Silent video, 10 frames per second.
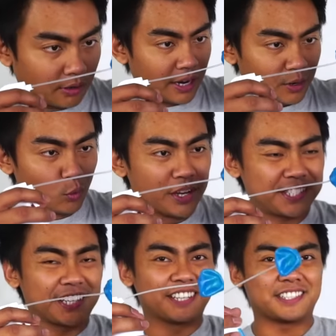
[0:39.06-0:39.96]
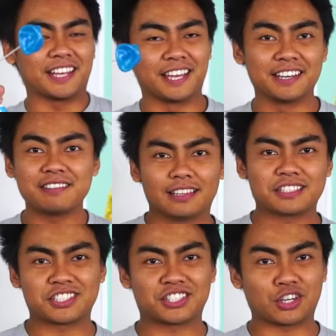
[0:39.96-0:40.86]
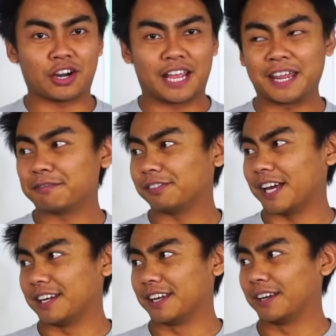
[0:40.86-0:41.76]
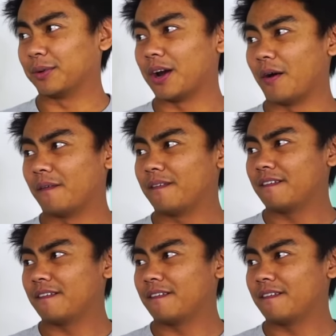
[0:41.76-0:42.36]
All right, once it is in, let's just start inflating. Here we go.